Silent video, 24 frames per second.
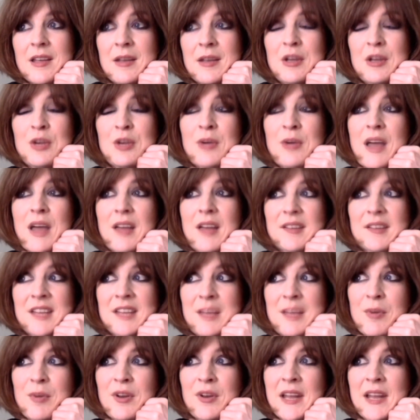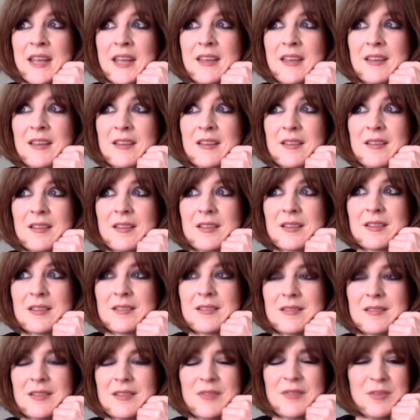you know, you're asking about like
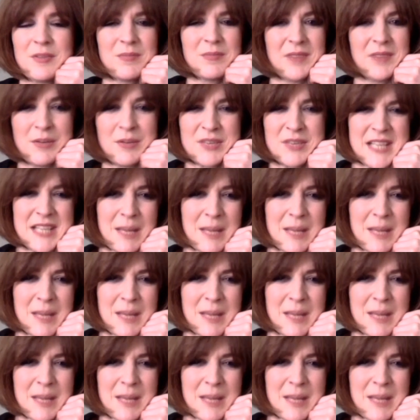if you know,